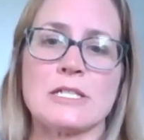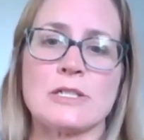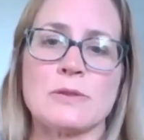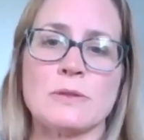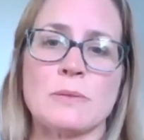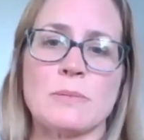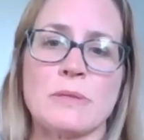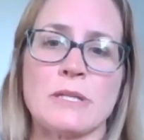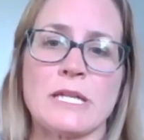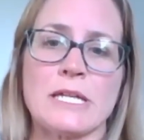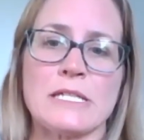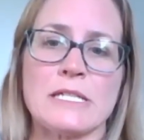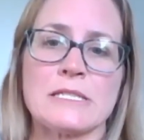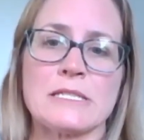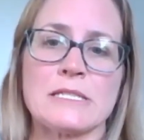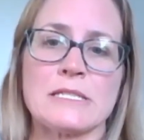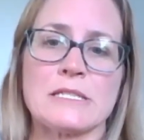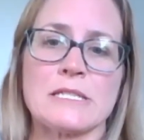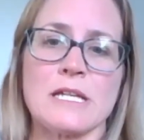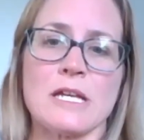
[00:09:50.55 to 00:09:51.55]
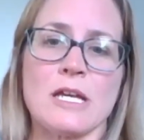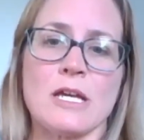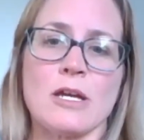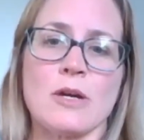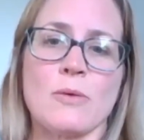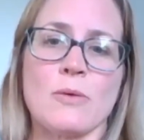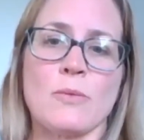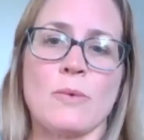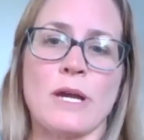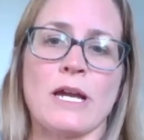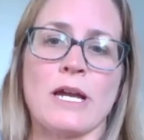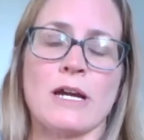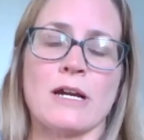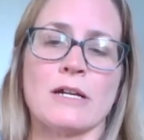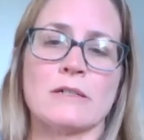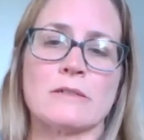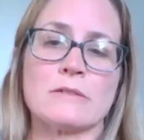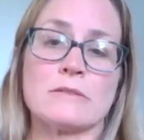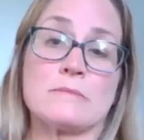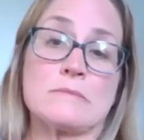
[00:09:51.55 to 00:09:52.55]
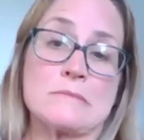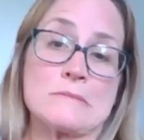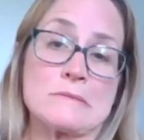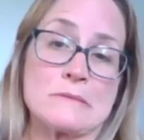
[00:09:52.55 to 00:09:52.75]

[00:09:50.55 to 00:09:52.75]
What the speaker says: to a place where